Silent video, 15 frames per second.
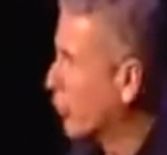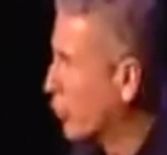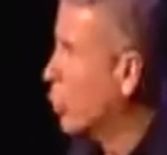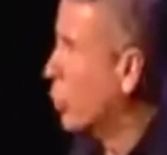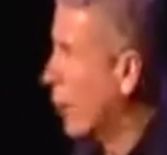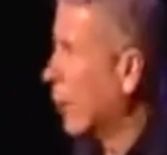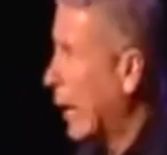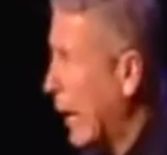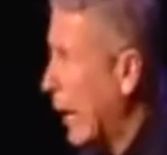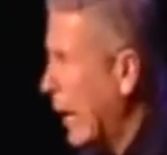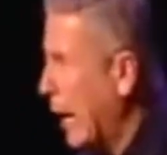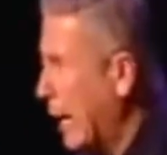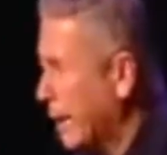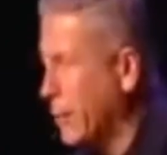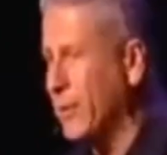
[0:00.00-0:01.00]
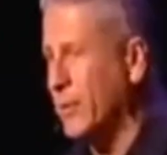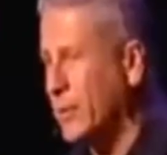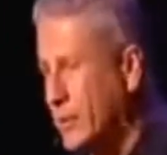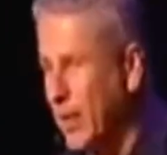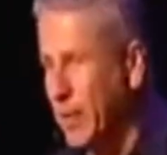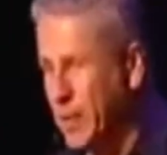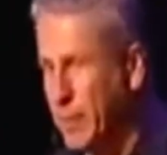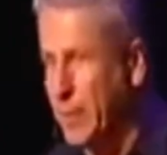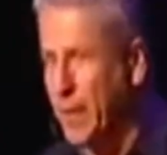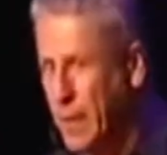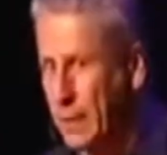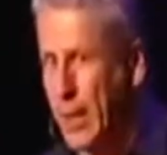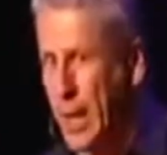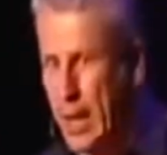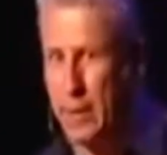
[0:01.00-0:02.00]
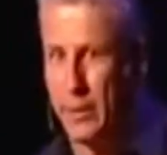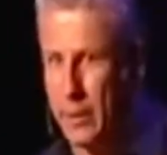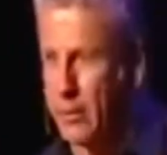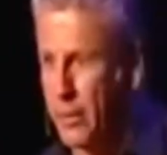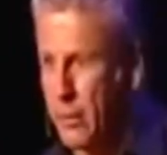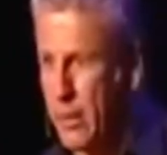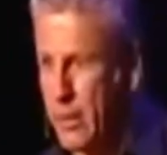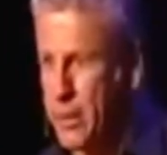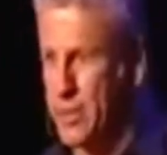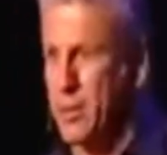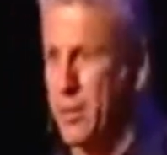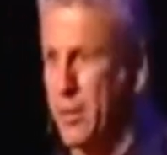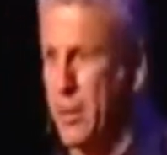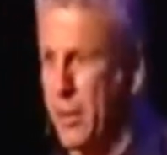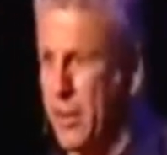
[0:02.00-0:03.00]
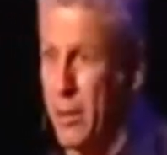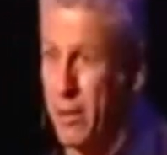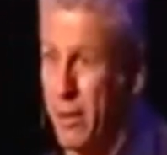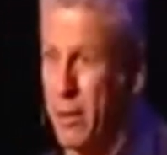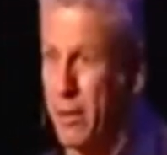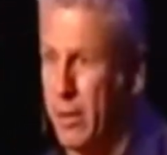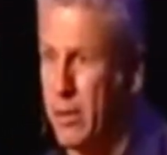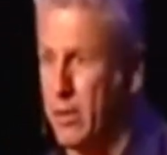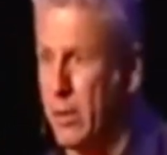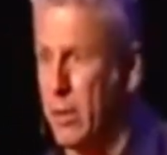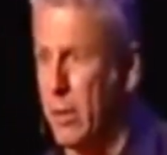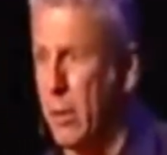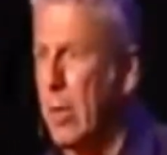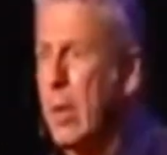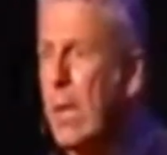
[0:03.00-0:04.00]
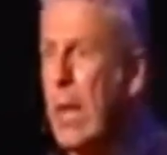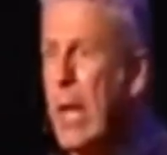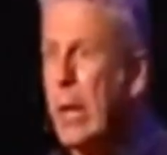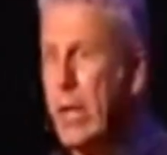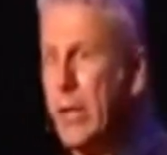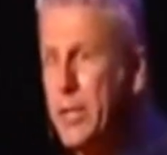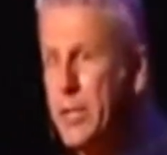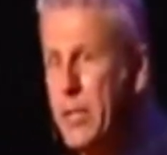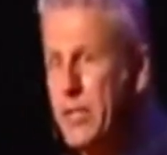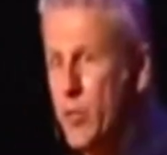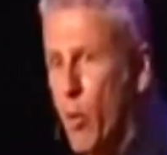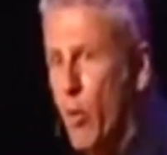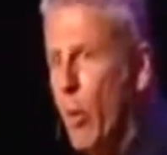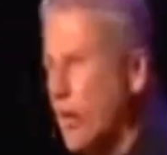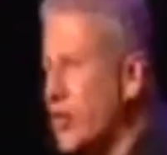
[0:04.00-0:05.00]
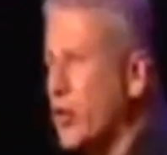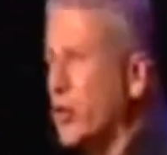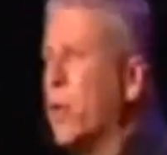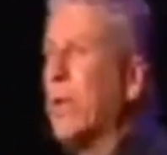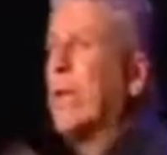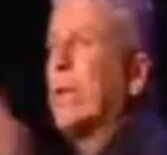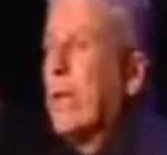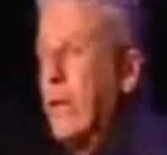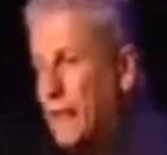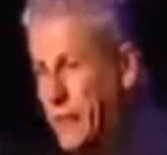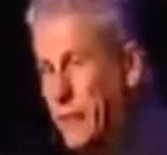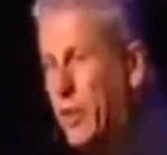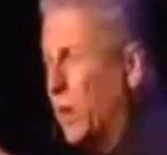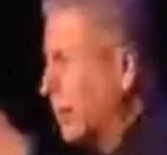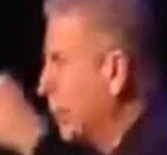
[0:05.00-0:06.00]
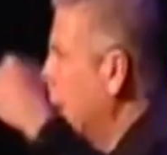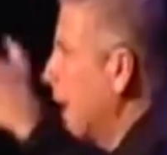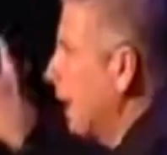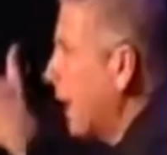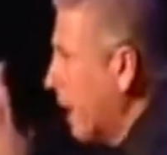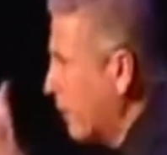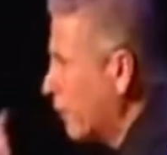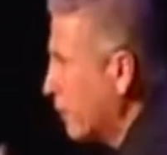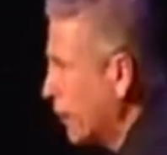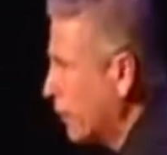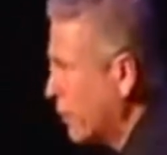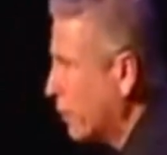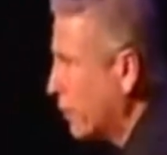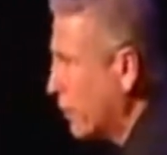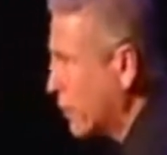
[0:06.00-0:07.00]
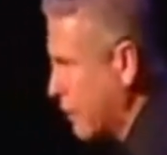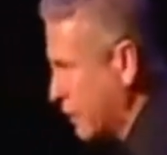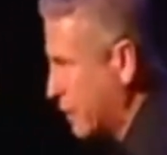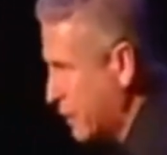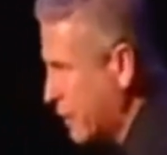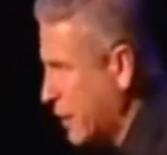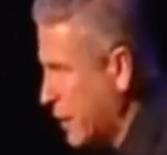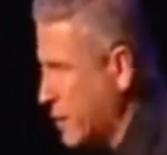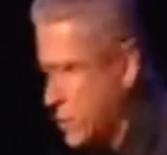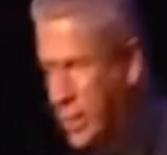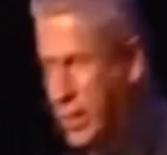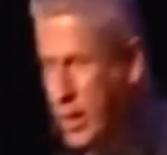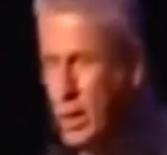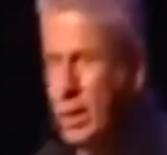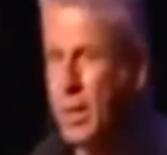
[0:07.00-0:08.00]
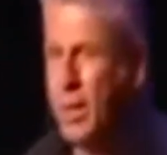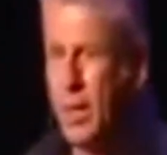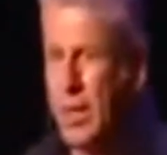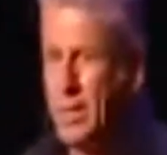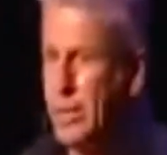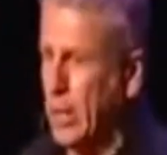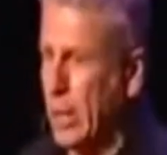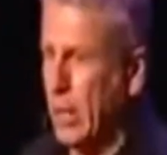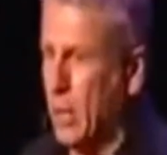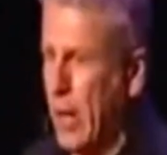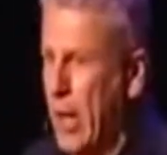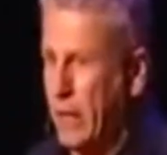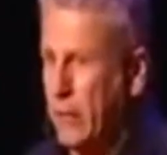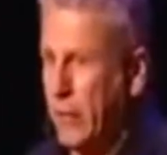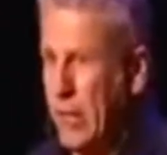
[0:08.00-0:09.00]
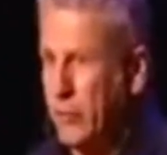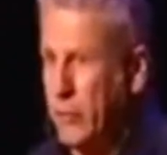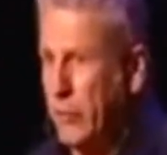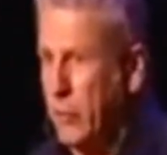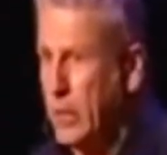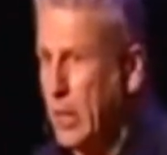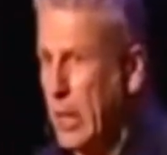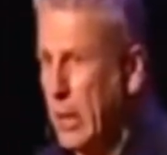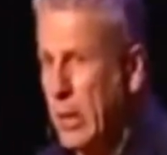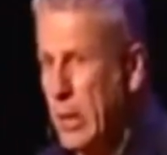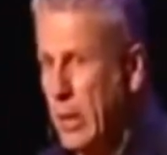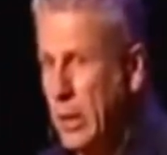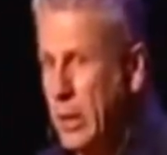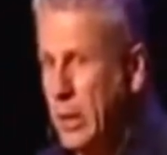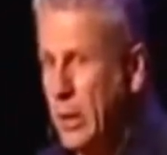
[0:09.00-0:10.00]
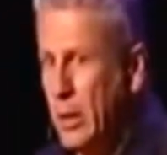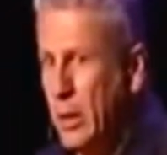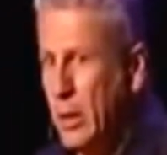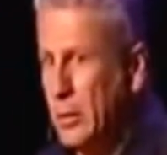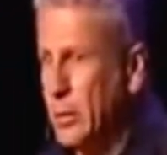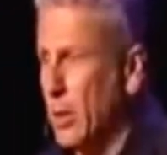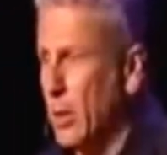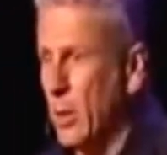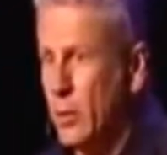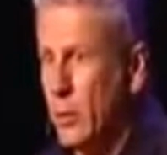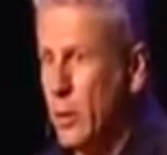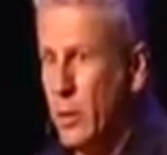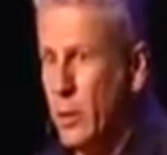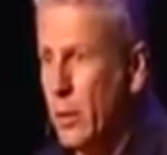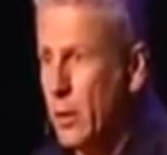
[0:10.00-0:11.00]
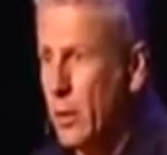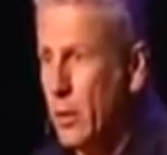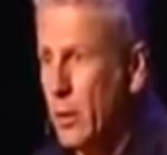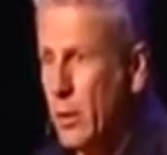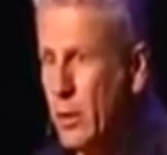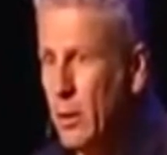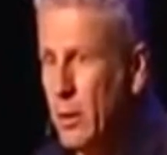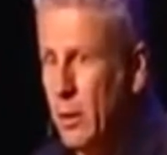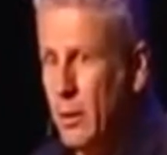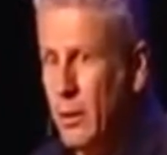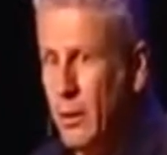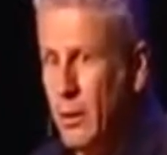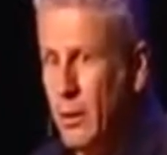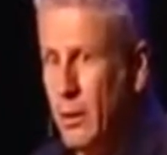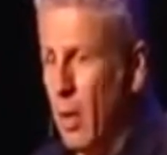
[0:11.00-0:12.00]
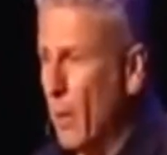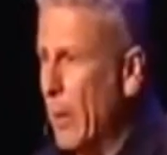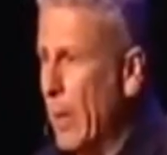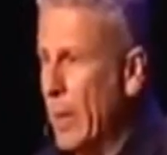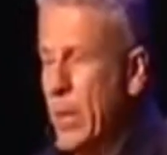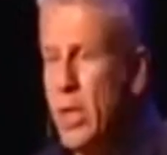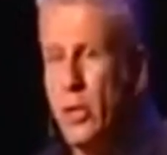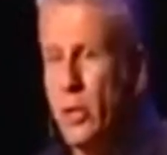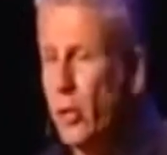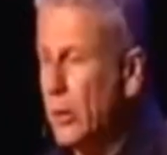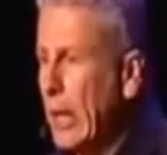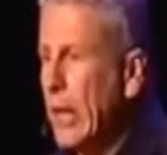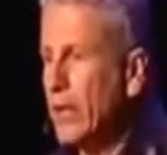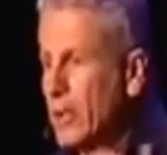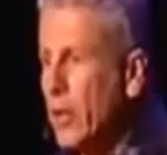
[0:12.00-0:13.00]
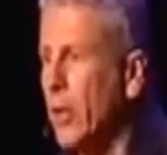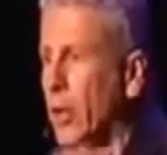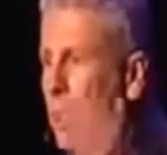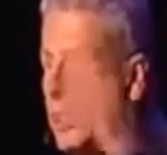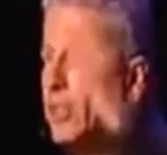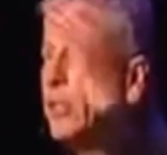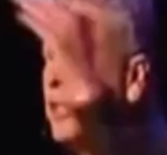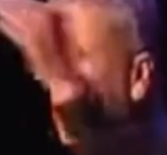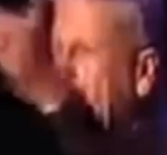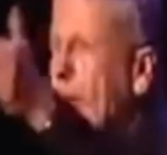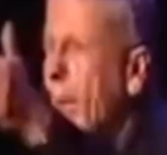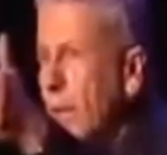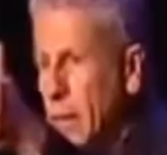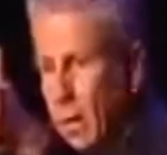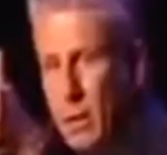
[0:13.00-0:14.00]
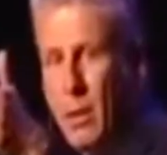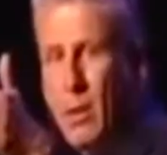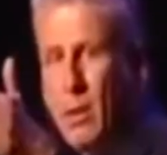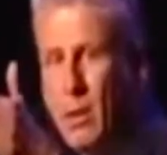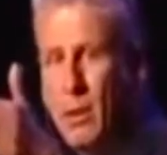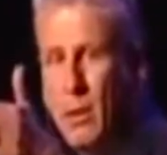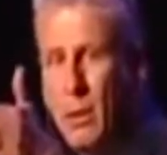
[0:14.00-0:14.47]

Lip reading: through what I had, and he's kind of being kind and gracious and like, that's good. And then he says, well, what's your big left hook? You got to have a left hook, a big finish, right? I said, I don't have a left hook yet. He said, oh, Louie, oh, man, your left hook is laminin.